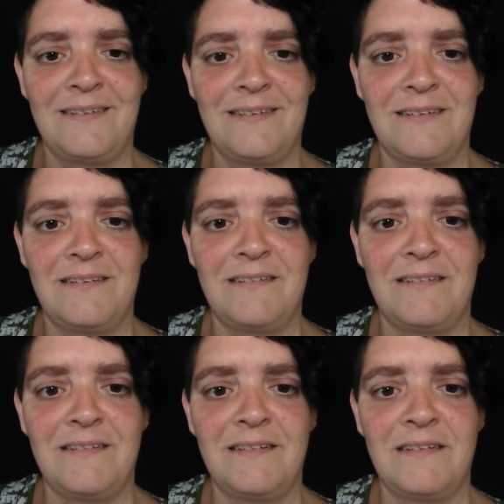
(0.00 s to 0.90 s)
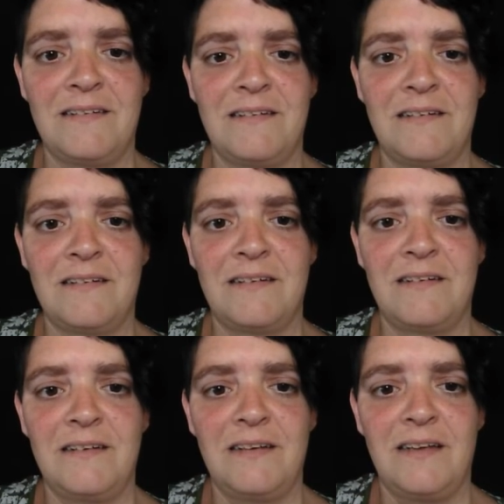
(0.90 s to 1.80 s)

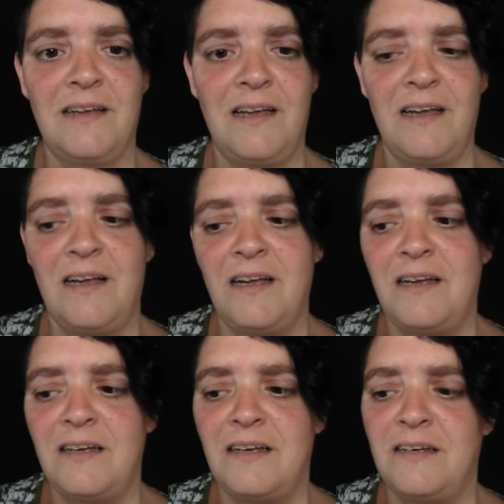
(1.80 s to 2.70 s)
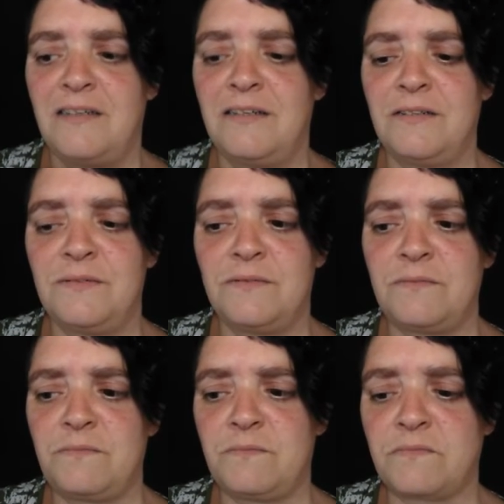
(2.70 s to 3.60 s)

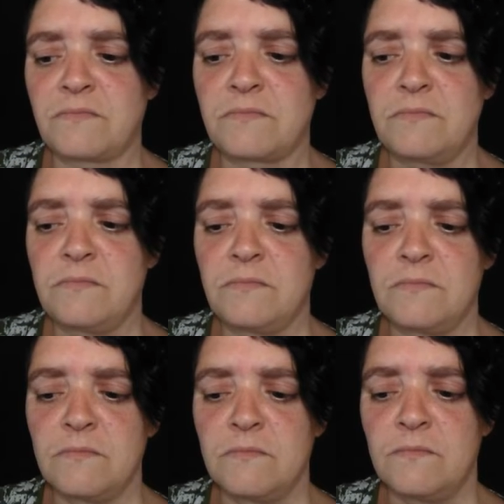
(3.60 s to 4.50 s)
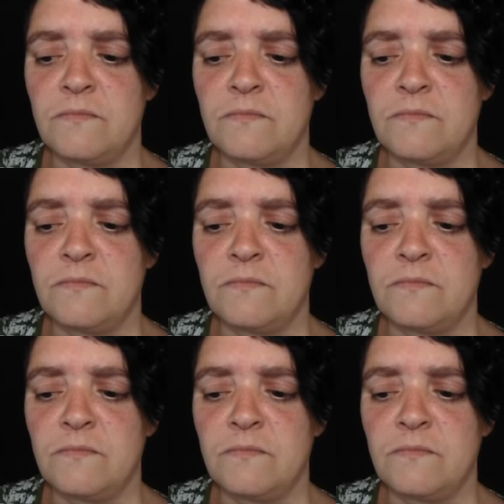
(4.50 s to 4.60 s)
Nobody speaks.